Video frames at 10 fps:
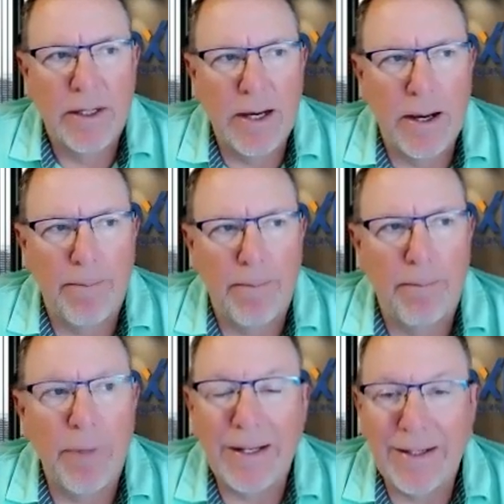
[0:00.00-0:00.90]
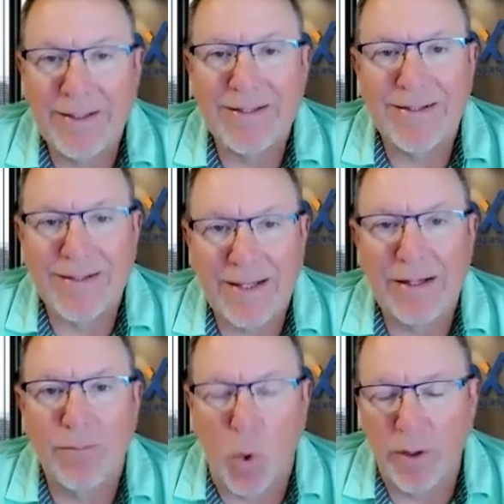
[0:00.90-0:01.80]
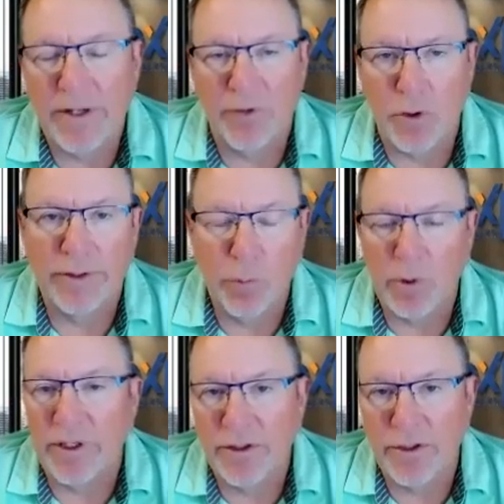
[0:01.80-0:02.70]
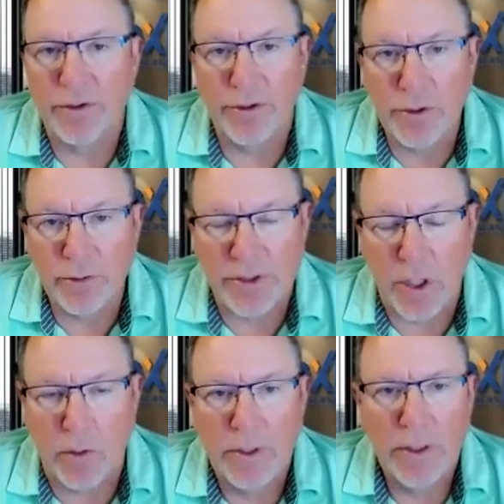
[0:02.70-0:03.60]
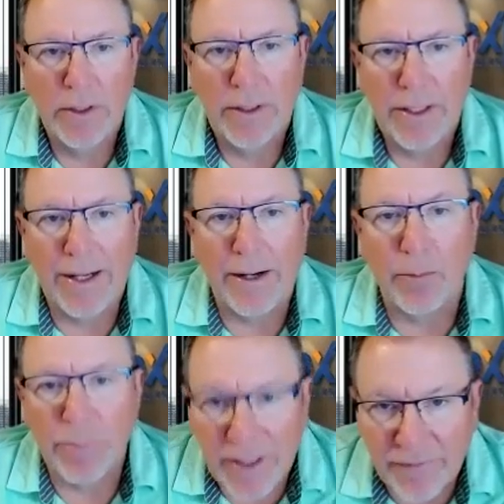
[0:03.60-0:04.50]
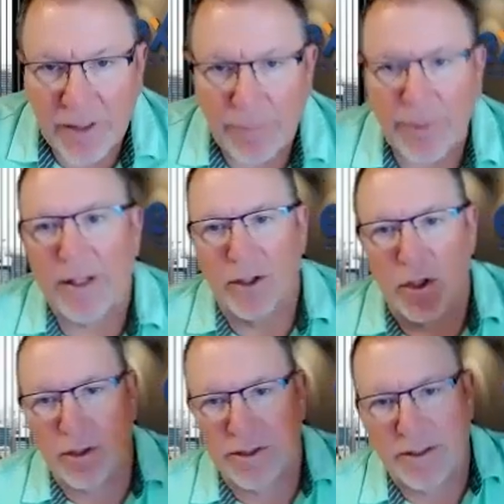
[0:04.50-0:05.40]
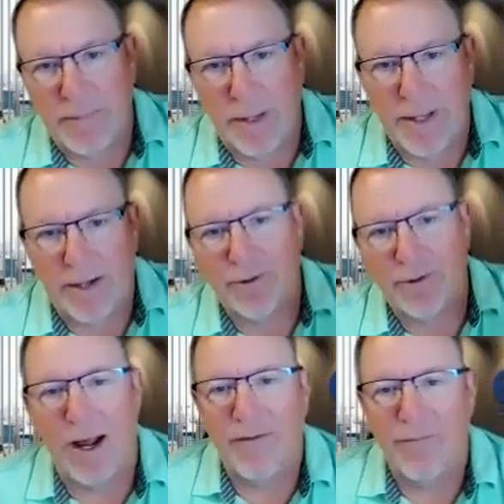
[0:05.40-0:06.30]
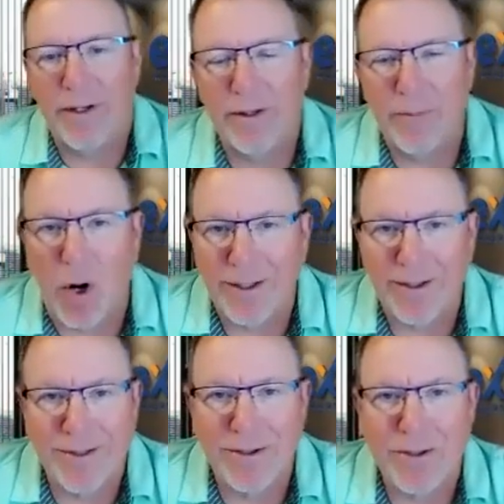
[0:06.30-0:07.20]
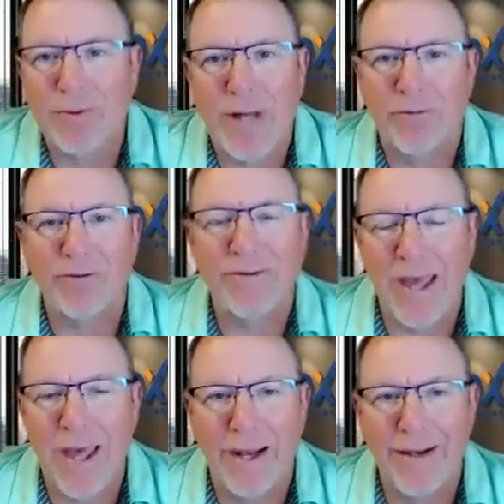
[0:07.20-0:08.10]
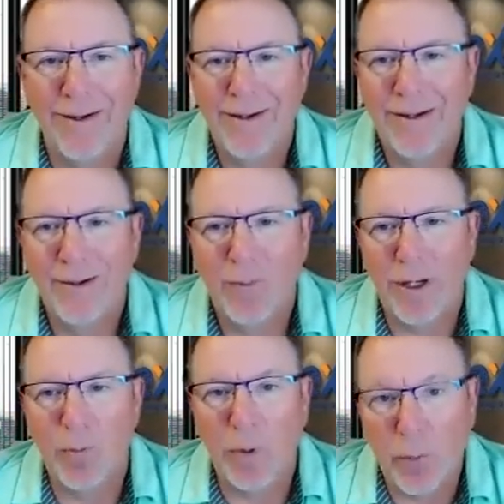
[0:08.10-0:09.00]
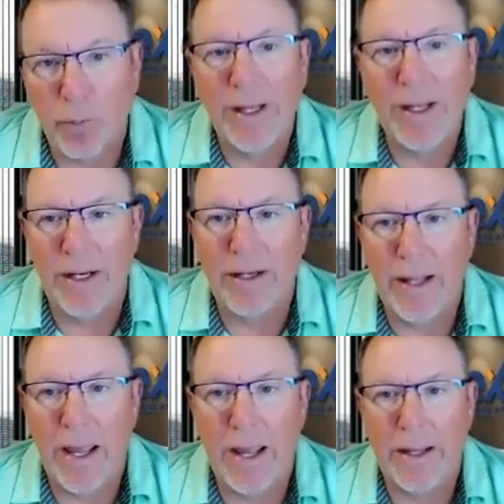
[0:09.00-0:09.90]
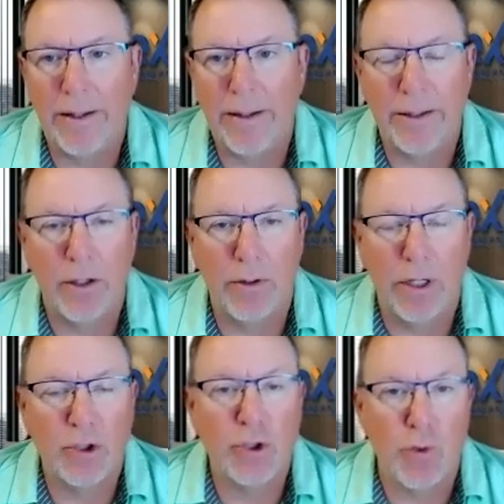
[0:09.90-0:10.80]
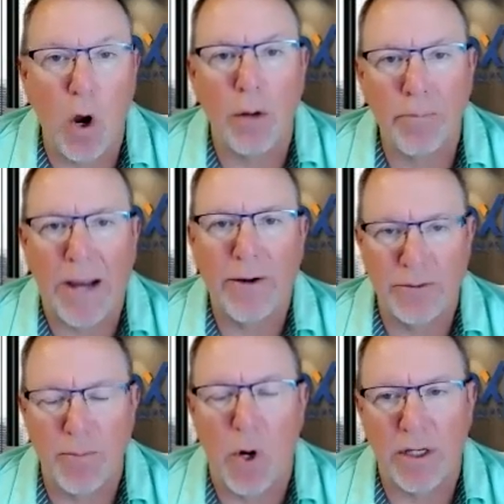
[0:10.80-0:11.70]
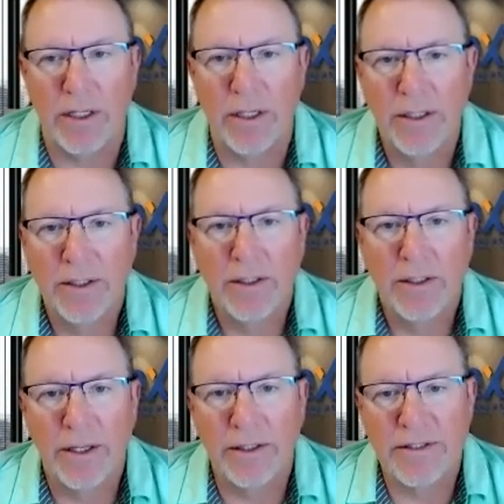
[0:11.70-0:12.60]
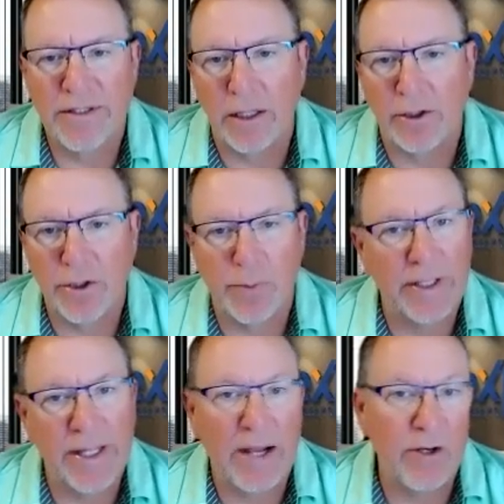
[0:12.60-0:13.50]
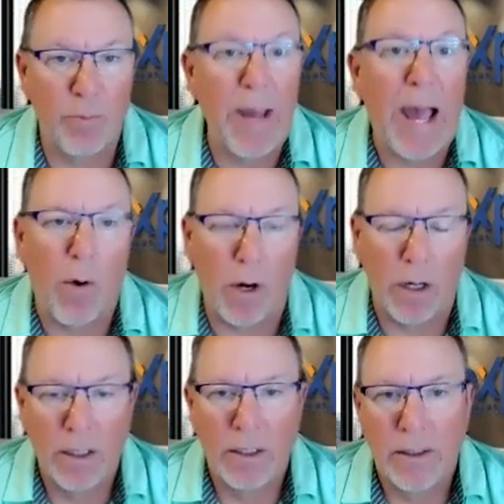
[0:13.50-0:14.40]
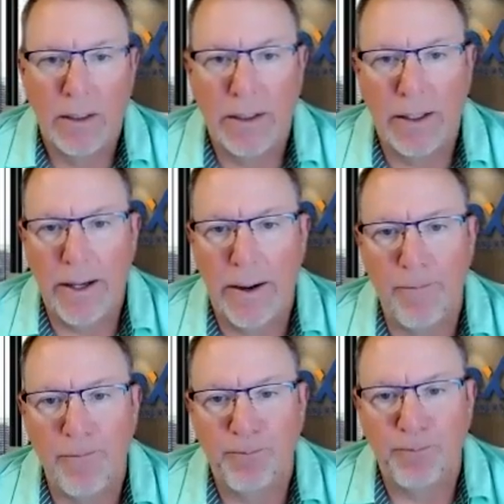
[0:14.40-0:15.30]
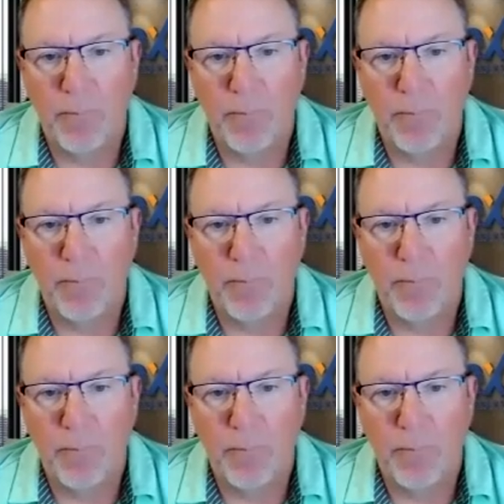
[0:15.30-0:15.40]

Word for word: But it is getting more difficult and it will continue to do so. And I don't believe anybody on the call, except maybe Andrea and I, have been in the market since 2010, when we were in a strong buyer's market and sellers really had no power. And